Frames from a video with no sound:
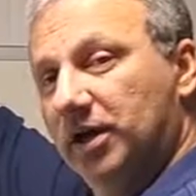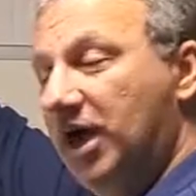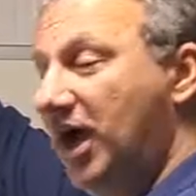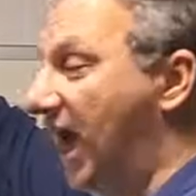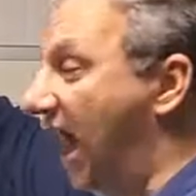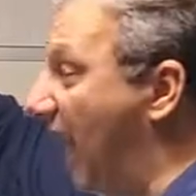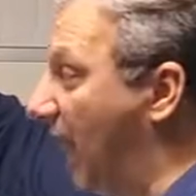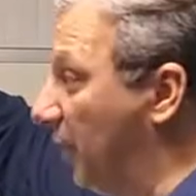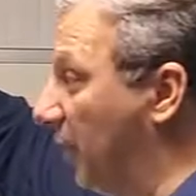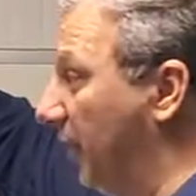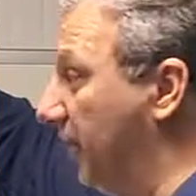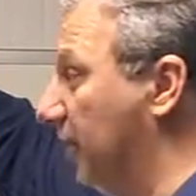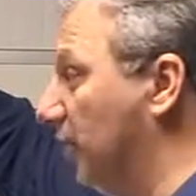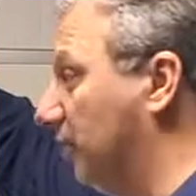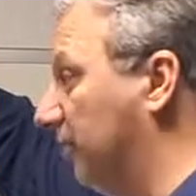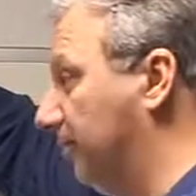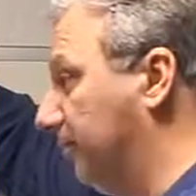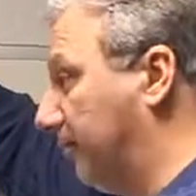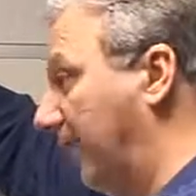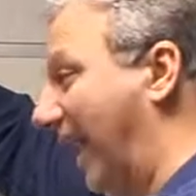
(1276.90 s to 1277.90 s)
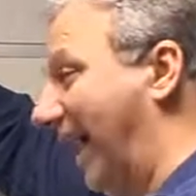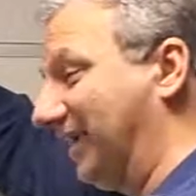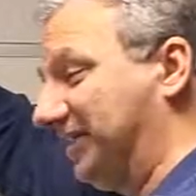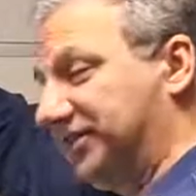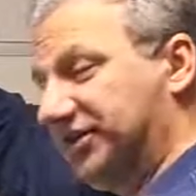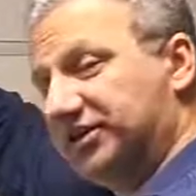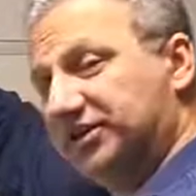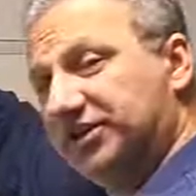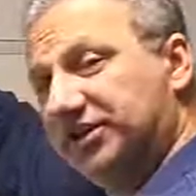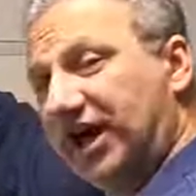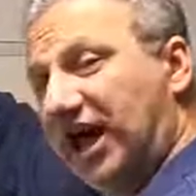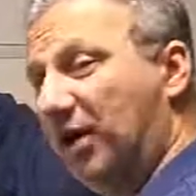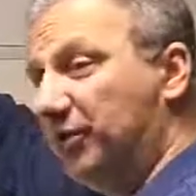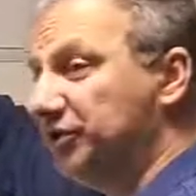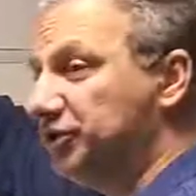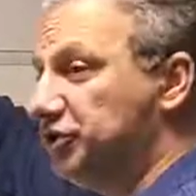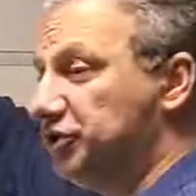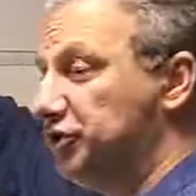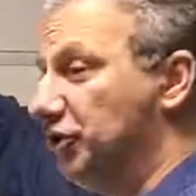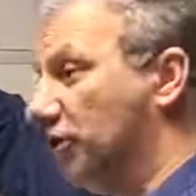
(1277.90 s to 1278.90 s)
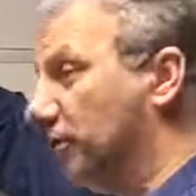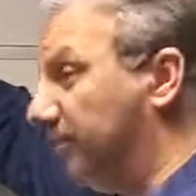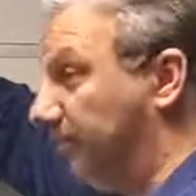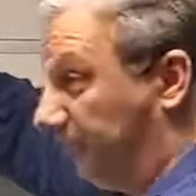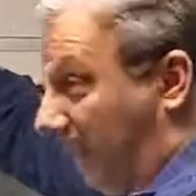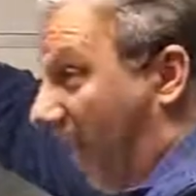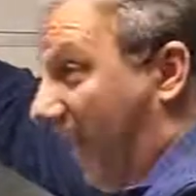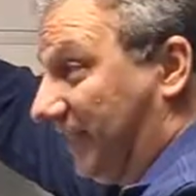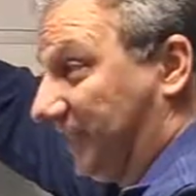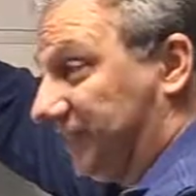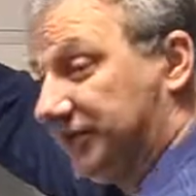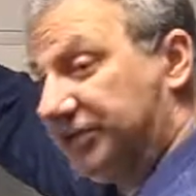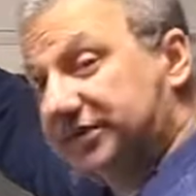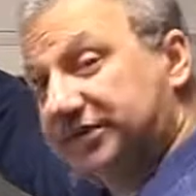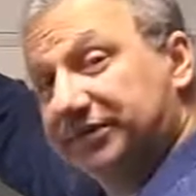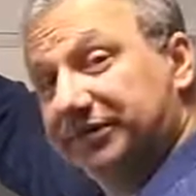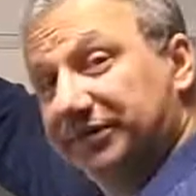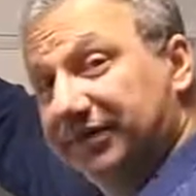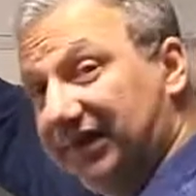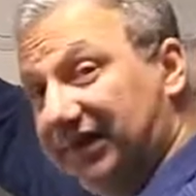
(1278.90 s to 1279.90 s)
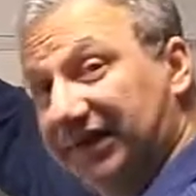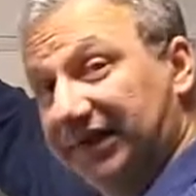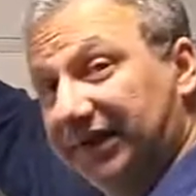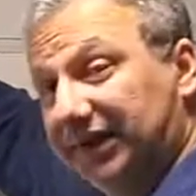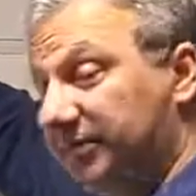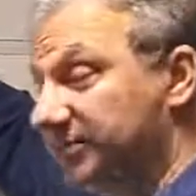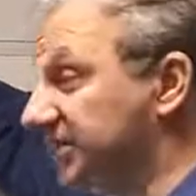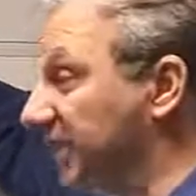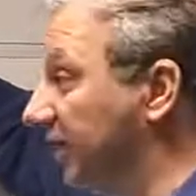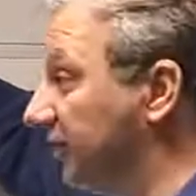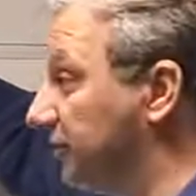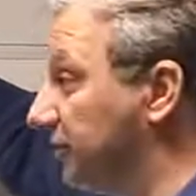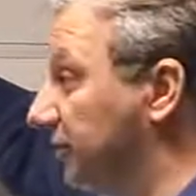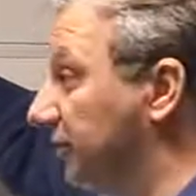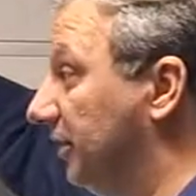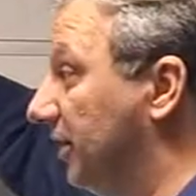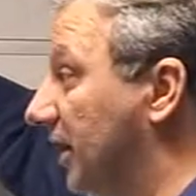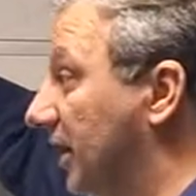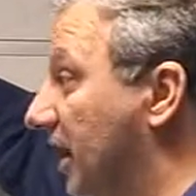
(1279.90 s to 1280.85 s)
How do I know? Practice. How would you know? Practice. Really, it comes down to.